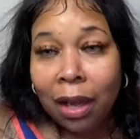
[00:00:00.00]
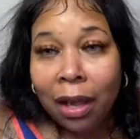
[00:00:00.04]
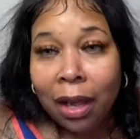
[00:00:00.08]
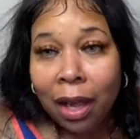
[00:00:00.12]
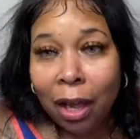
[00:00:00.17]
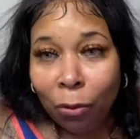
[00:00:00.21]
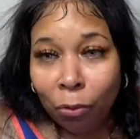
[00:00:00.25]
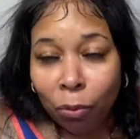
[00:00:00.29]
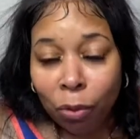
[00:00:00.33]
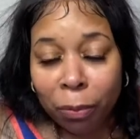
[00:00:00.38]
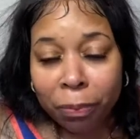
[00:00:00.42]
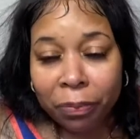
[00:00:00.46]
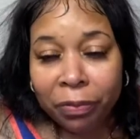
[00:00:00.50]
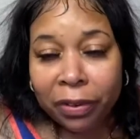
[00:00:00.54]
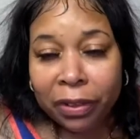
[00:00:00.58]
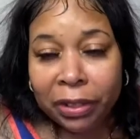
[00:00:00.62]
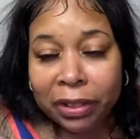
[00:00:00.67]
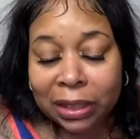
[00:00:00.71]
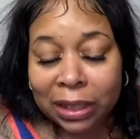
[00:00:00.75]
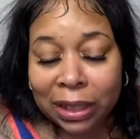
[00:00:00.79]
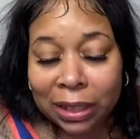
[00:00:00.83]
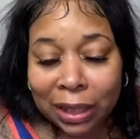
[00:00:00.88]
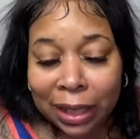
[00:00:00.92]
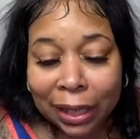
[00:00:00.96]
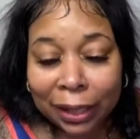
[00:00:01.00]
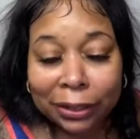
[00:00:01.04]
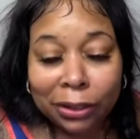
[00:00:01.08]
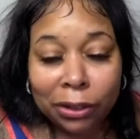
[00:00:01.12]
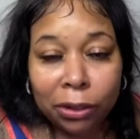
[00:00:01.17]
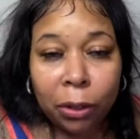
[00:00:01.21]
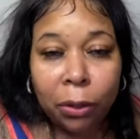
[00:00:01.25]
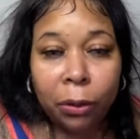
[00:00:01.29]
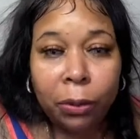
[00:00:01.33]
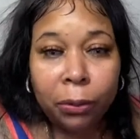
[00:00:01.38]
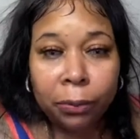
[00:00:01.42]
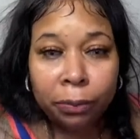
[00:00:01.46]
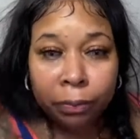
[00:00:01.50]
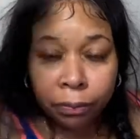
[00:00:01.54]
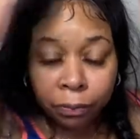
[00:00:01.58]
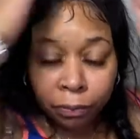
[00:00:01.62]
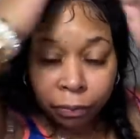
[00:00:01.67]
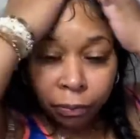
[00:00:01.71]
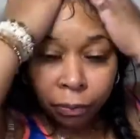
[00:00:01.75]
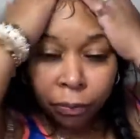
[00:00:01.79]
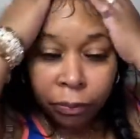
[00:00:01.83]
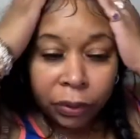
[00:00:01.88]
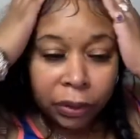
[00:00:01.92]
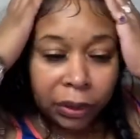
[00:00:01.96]
I'm whipped for today, so
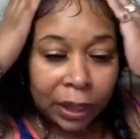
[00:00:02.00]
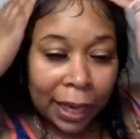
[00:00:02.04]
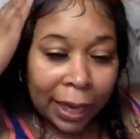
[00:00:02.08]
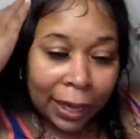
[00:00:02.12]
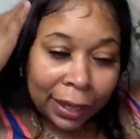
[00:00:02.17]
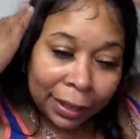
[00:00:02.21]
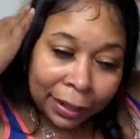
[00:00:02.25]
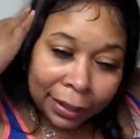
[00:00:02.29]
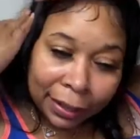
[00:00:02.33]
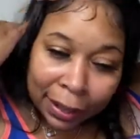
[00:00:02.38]
I,